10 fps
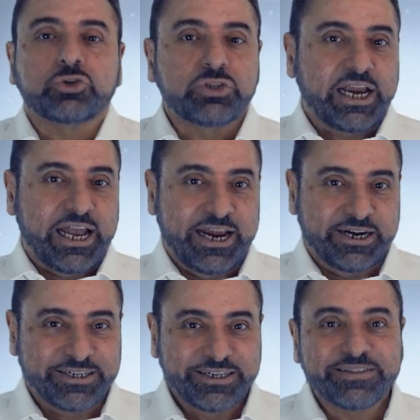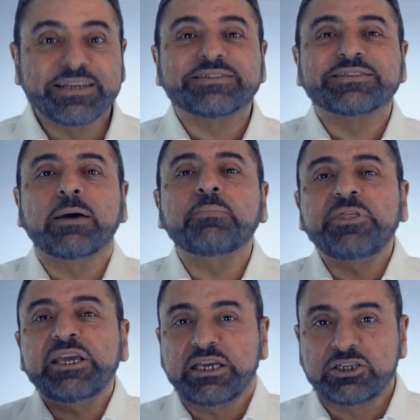to declare that
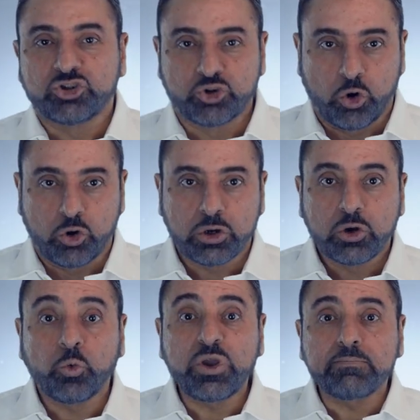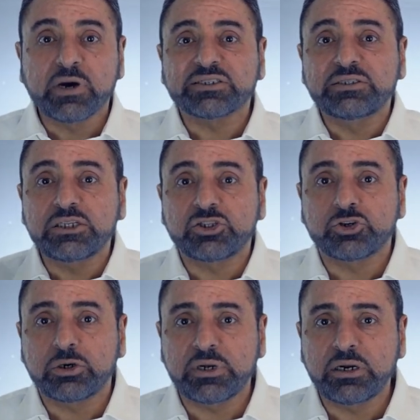something is wrong, we must
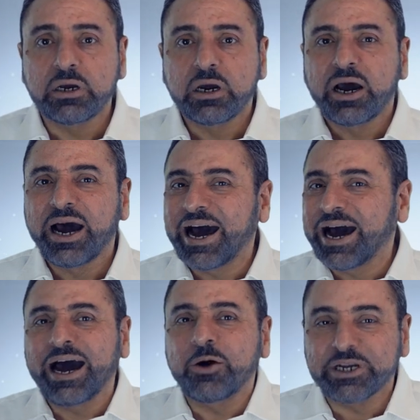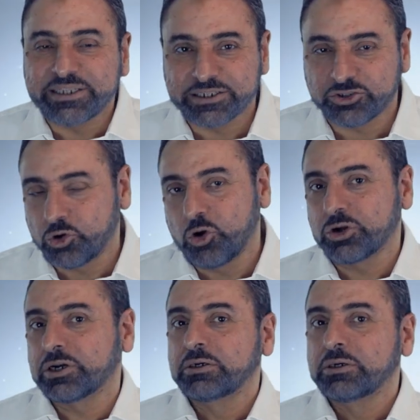determine how it is
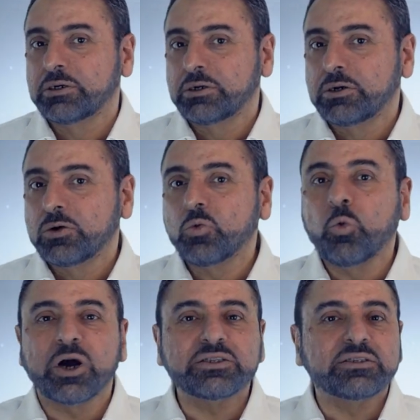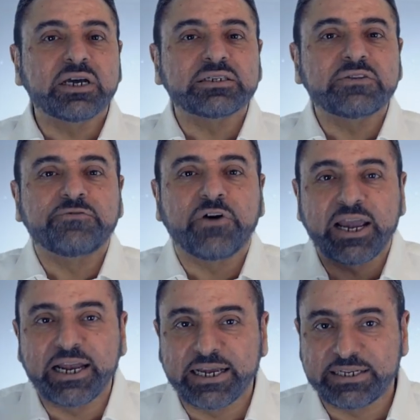wrong. What does it
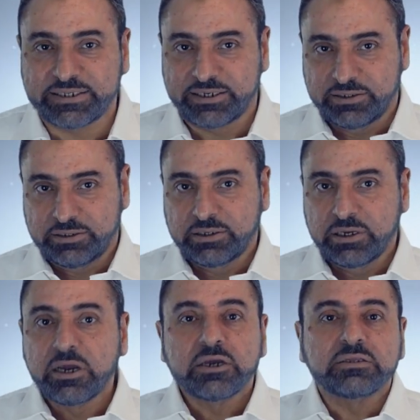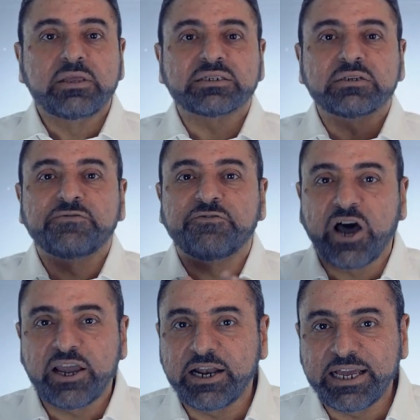violate? Does it
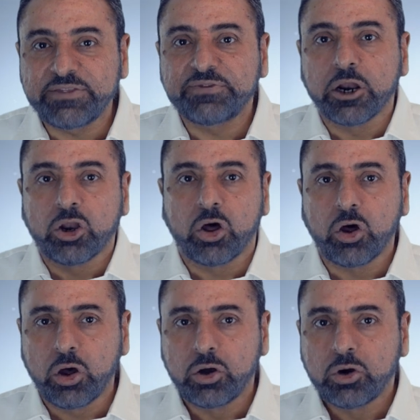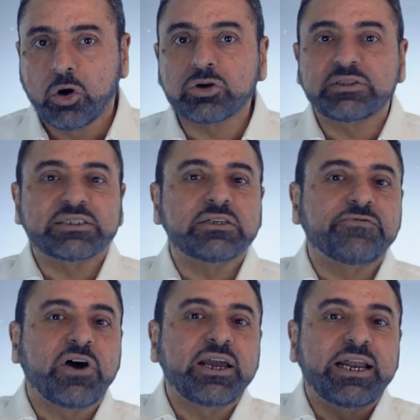violate the law, or does
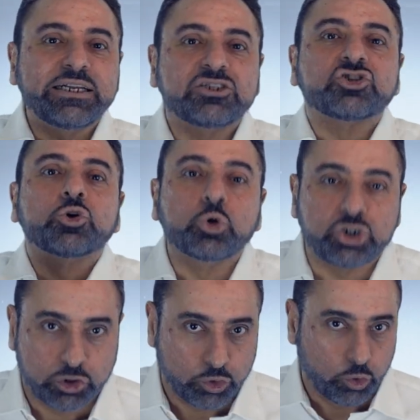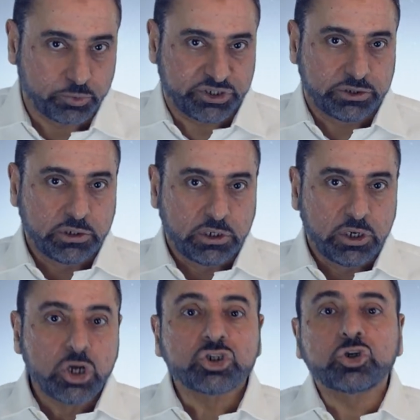it violate social norms?
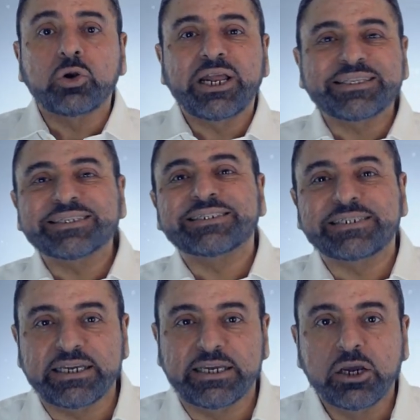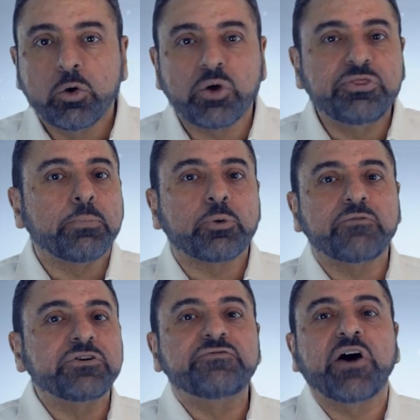So let us see what the
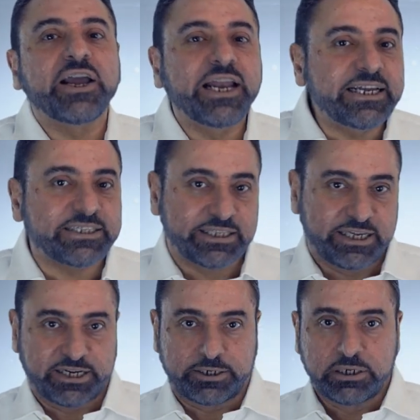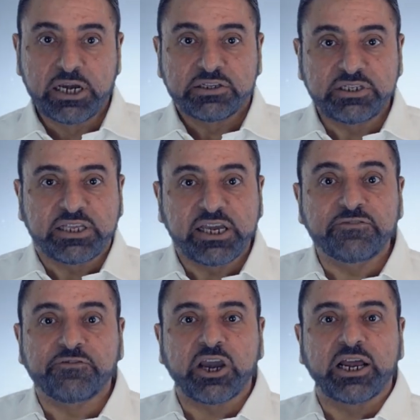Prophet violated here. Did
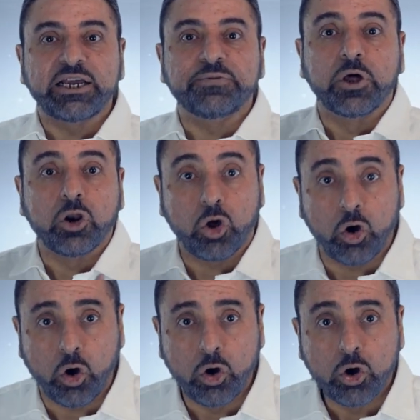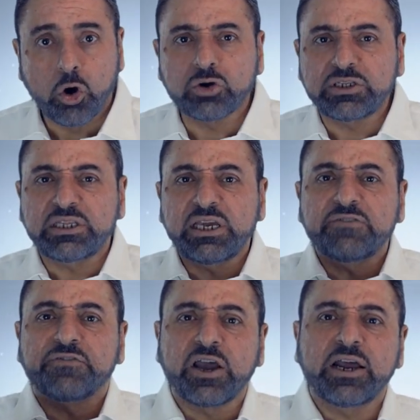he violate the law, or did
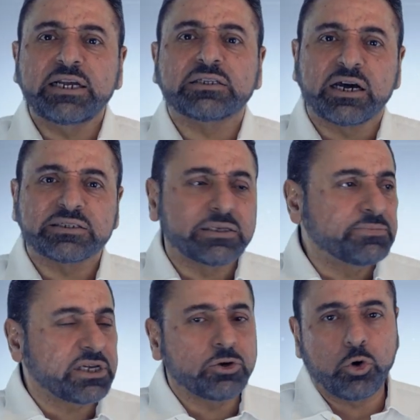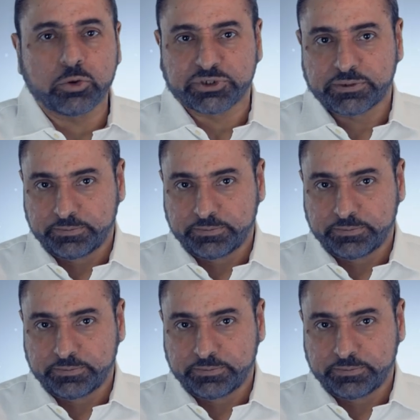he violate customs and norms?